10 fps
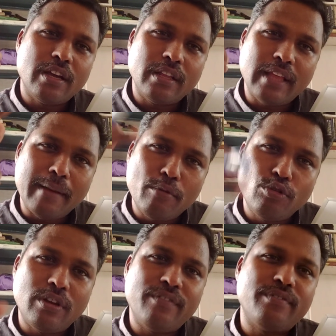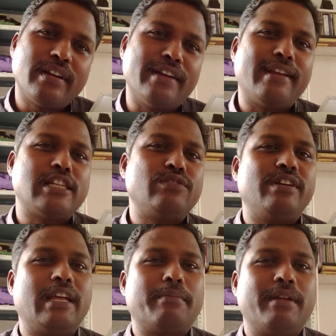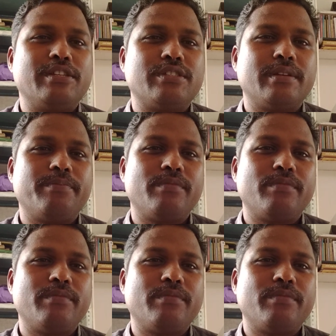the amount of contraction will take place.